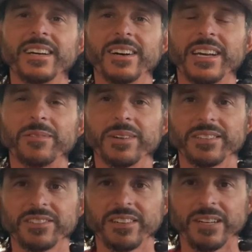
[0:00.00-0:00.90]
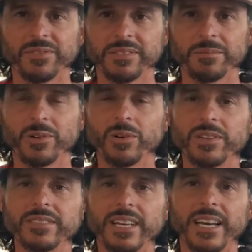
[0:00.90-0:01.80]
Okay, we're going to start off with some
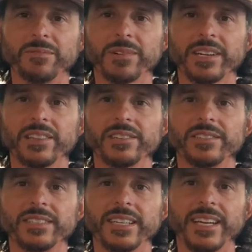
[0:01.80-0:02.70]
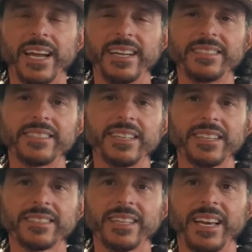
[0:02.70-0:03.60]
chords and we're going to learn
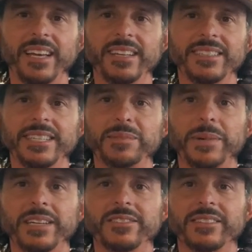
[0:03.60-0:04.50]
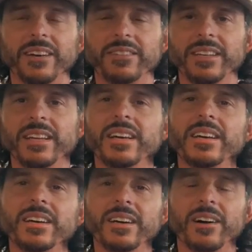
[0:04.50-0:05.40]
A6 and D minor 7.
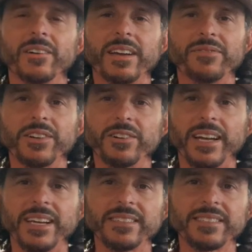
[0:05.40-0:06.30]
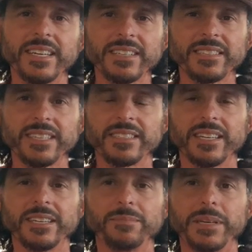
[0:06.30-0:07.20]
Okay, for your A6, it's
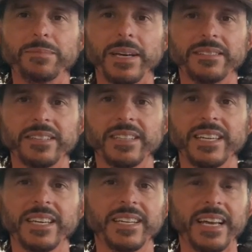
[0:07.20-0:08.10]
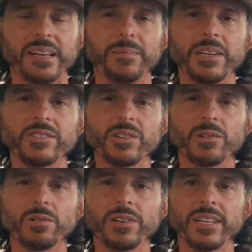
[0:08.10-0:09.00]
going to be basically an A major
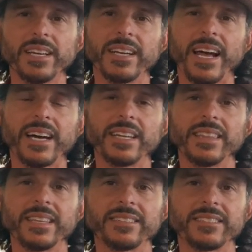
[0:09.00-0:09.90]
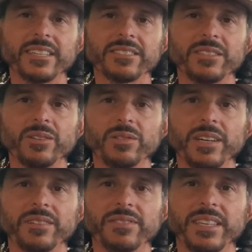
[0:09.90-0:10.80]
chord and adding the sixth note
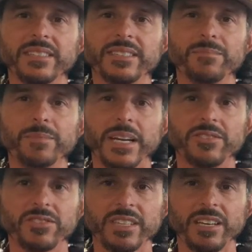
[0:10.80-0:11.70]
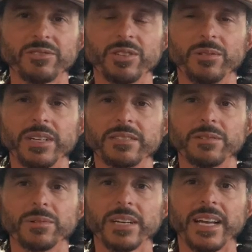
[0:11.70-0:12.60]
of the major scale to it. So
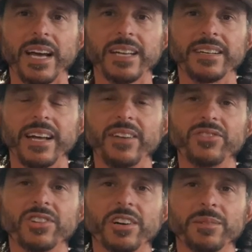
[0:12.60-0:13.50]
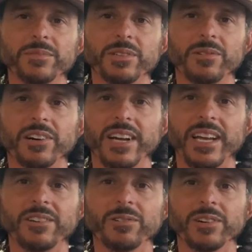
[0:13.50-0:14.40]
we're going to add an F sharp to our A
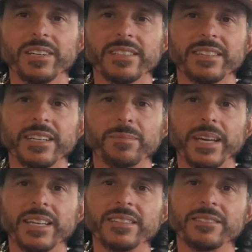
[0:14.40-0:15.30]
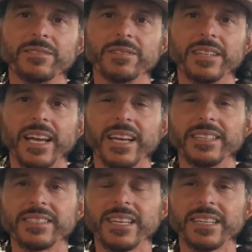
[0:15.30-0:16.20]
chord and it's going to make it into an
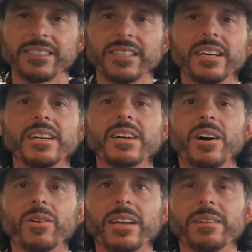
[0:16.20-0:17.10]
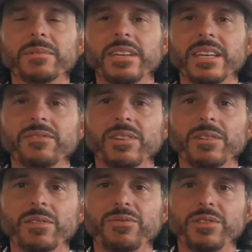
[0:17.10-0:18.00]
A6. Okay, now I'm going to give
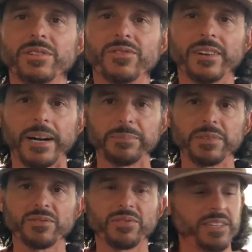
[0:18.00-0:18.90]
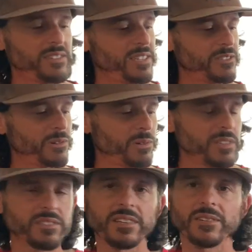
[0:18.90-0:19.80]
you a few different options for each of these
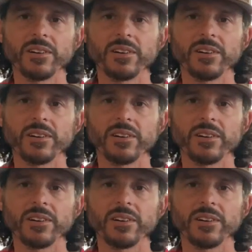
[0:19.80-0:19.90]
chords.